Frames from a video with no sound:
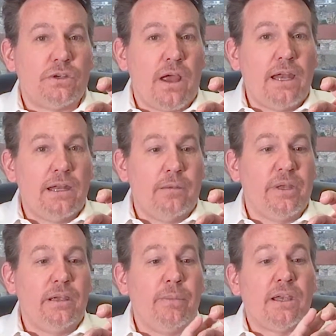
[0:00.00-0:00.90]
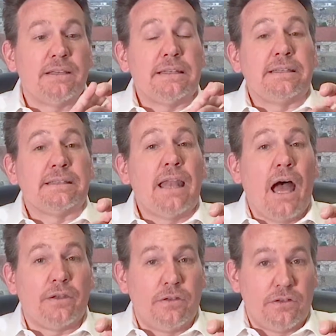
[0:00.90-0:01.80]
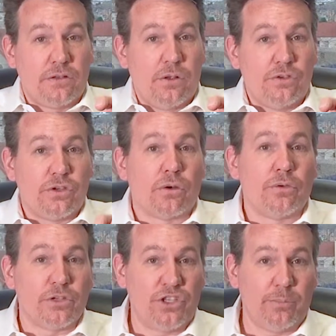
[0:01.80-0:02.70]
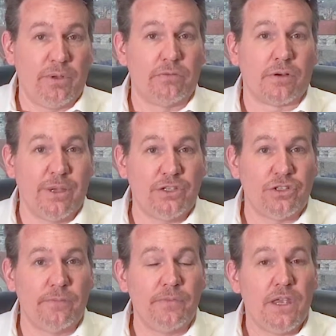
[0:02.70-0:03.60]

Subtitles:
your anonymity because it does not disclose your ownership information.